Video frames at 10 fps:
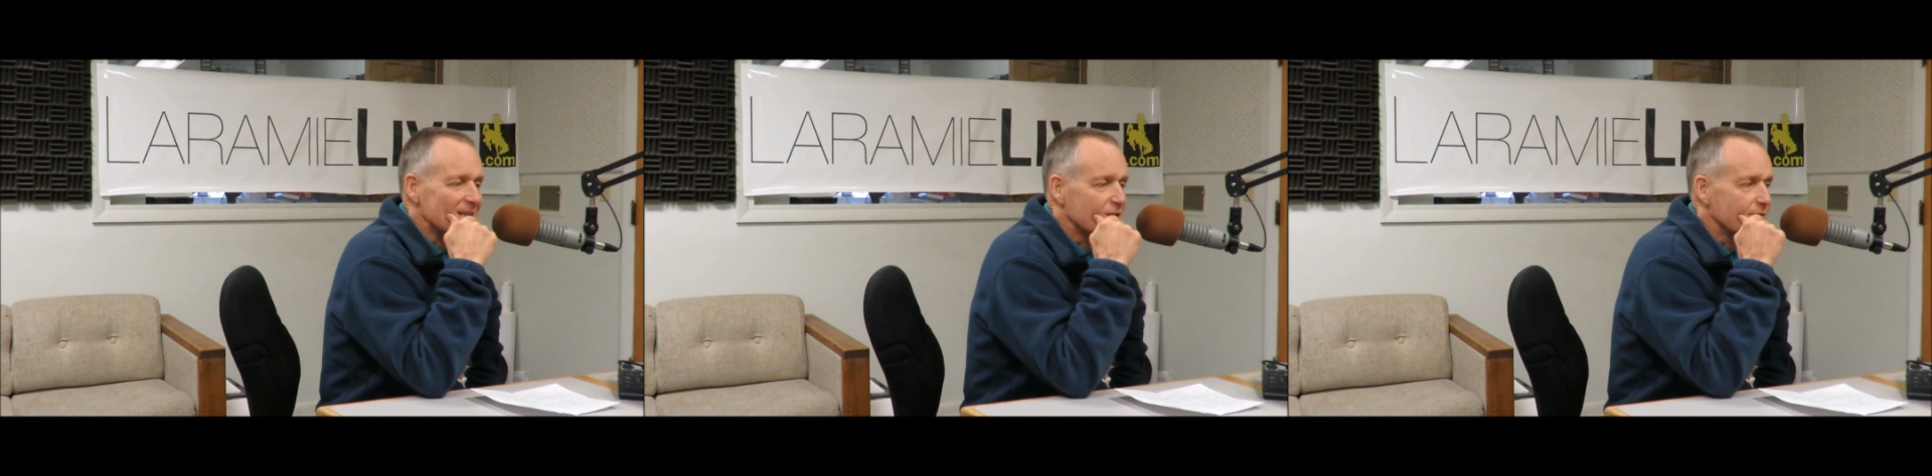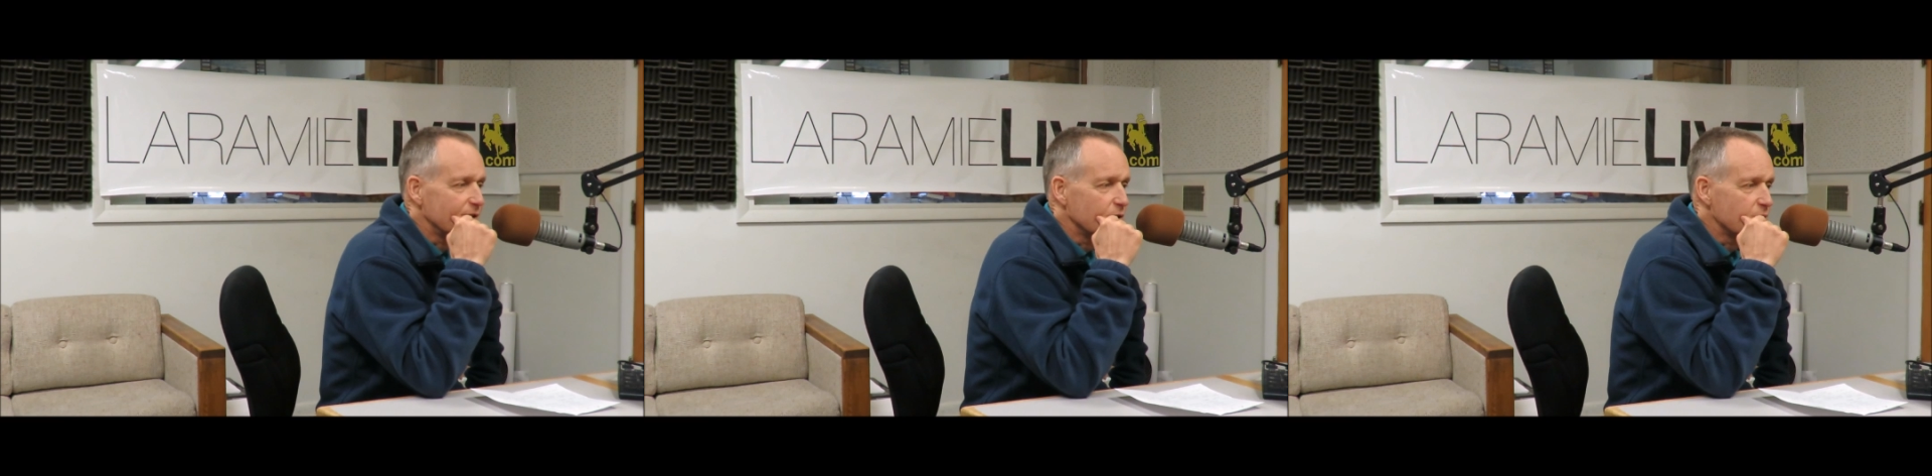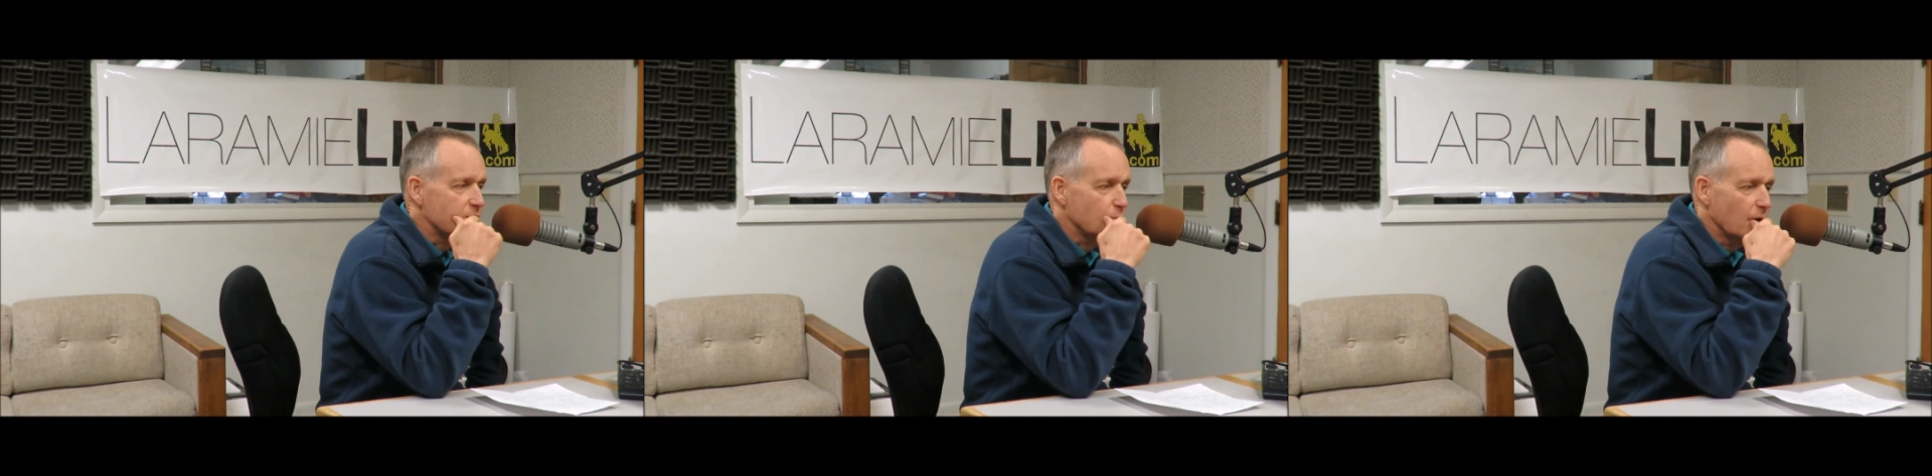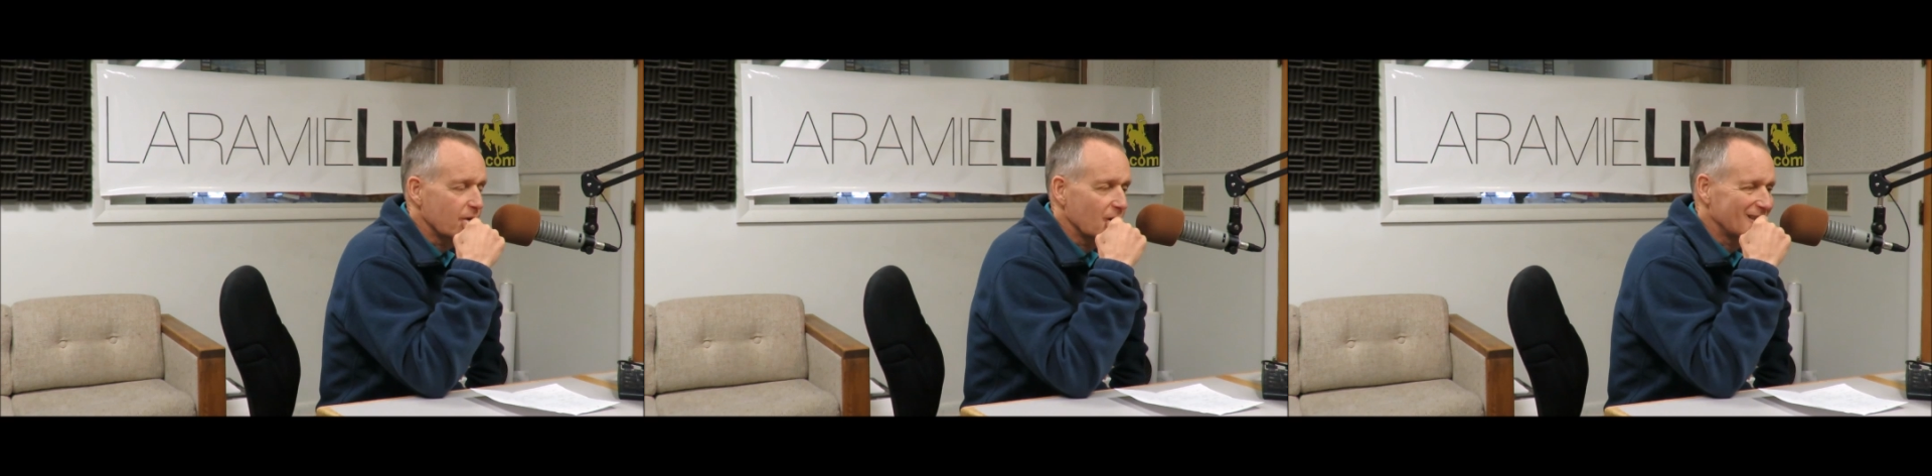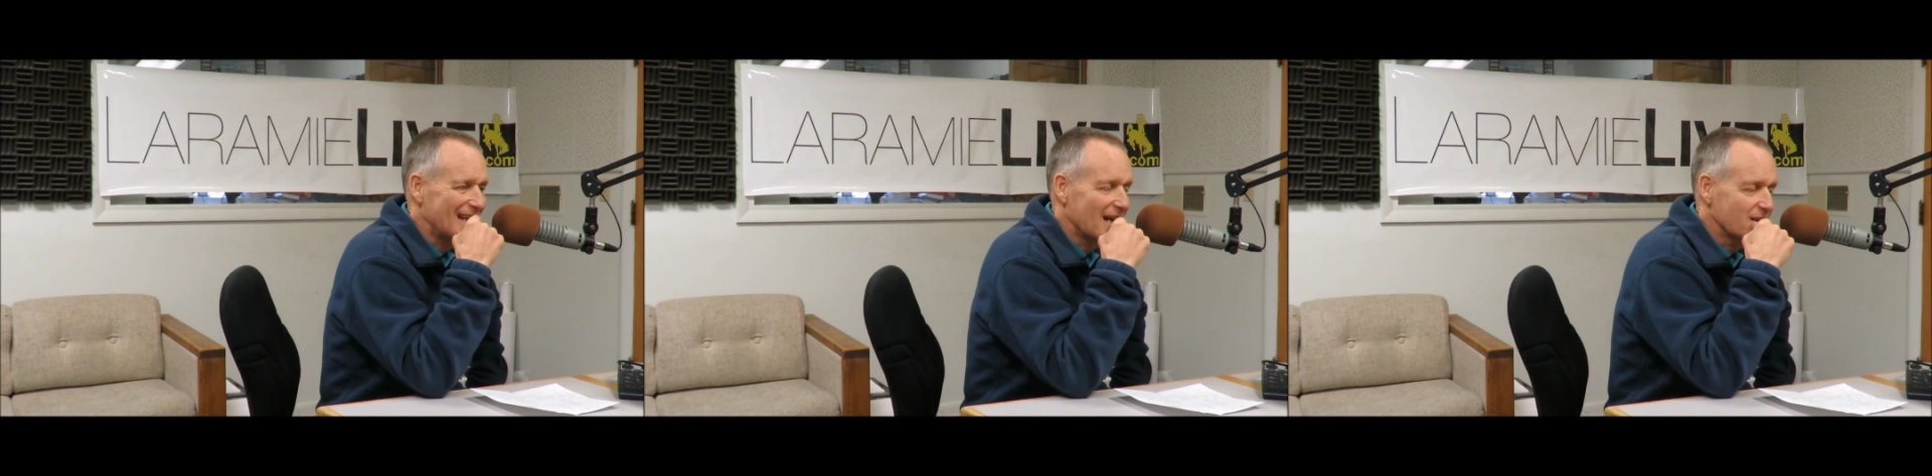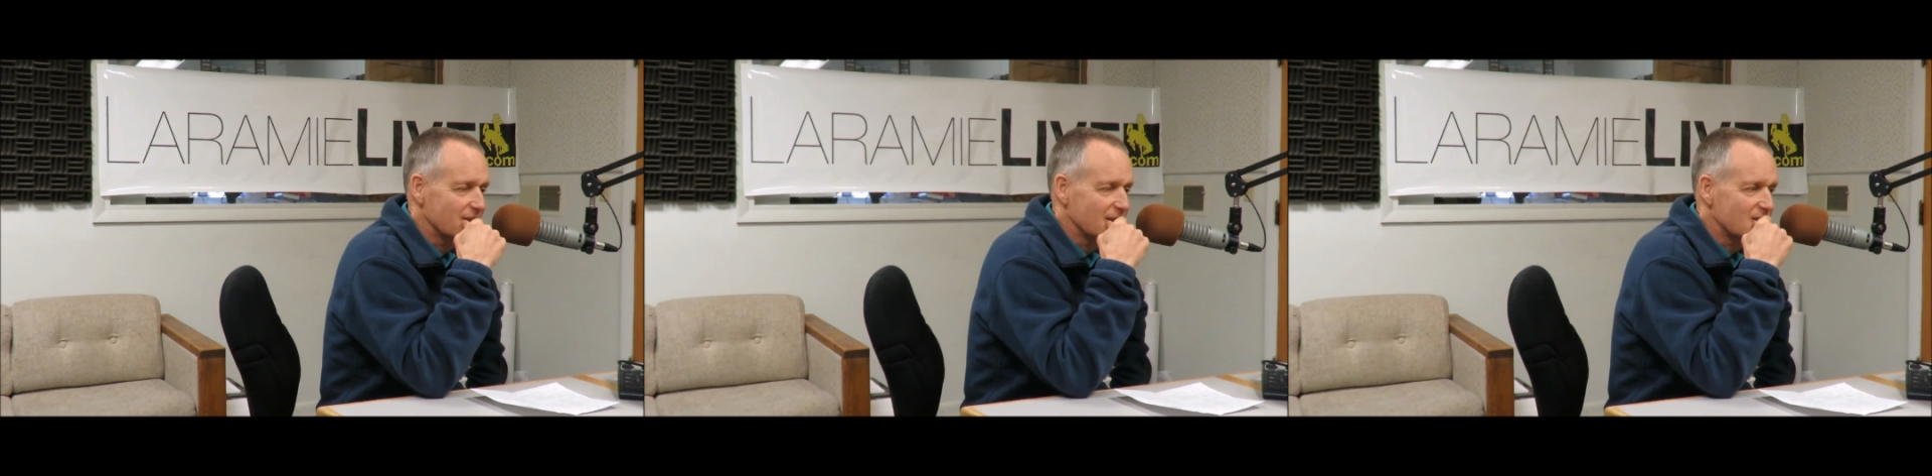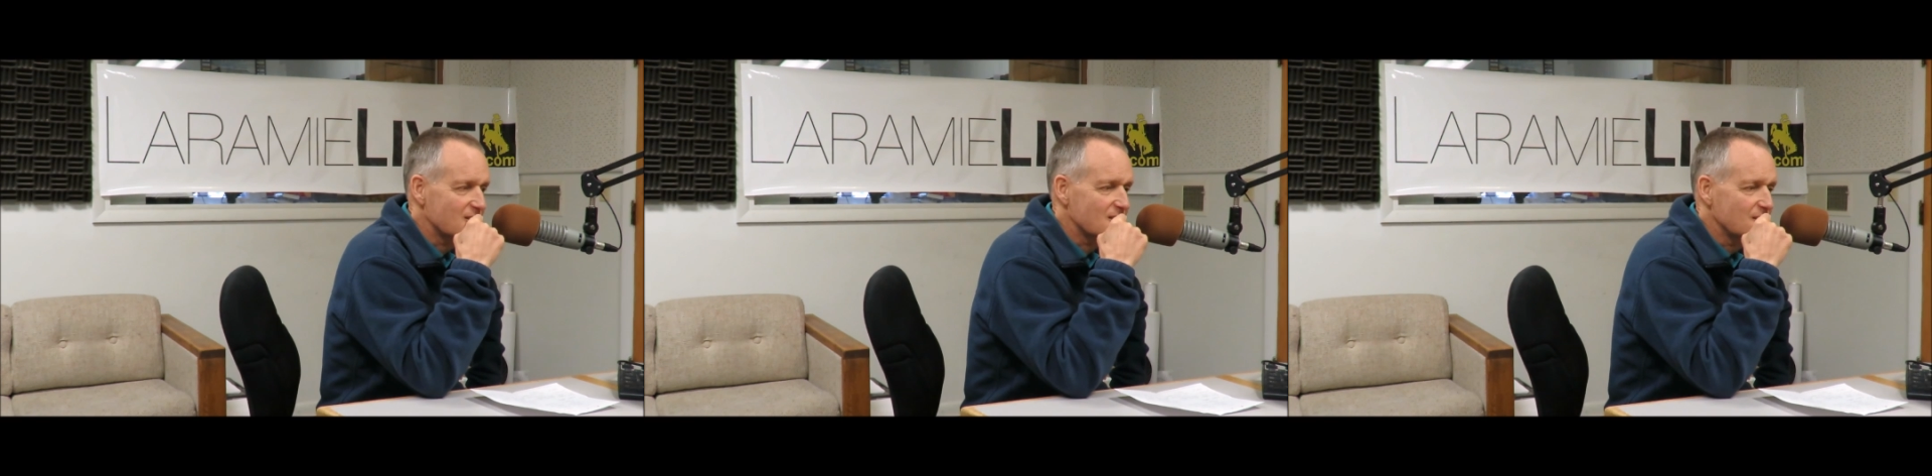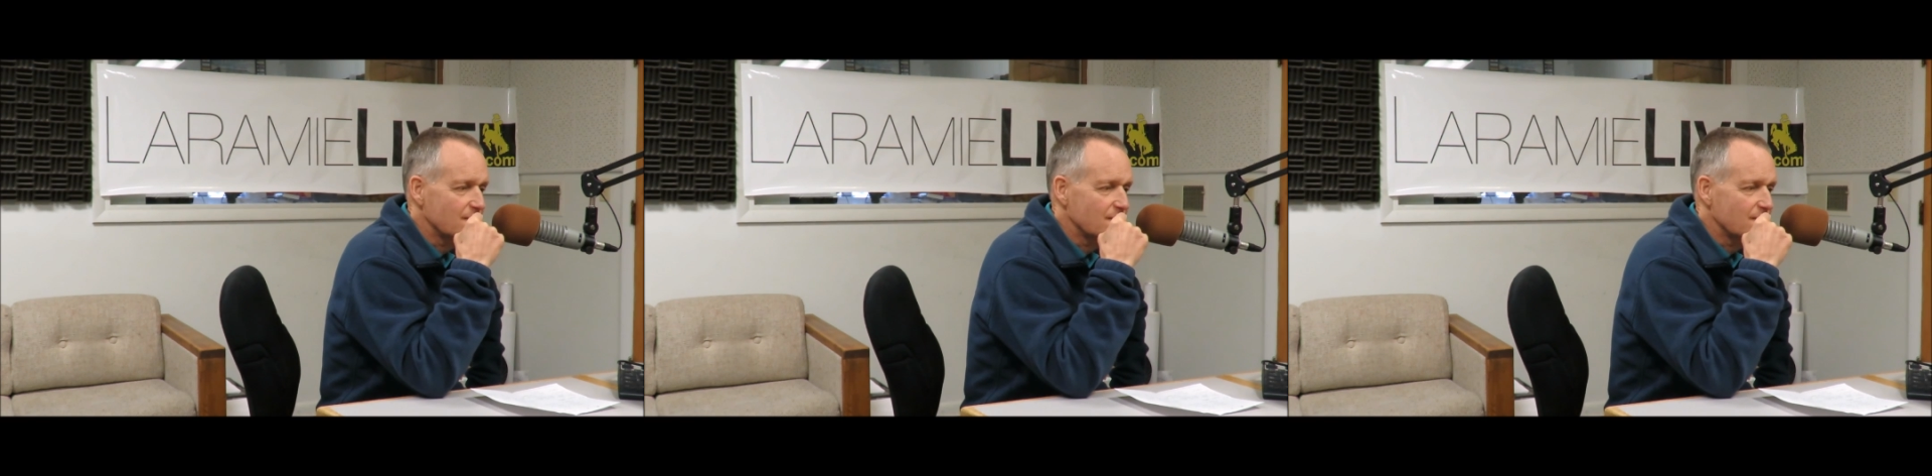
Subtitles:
interviews with our candidates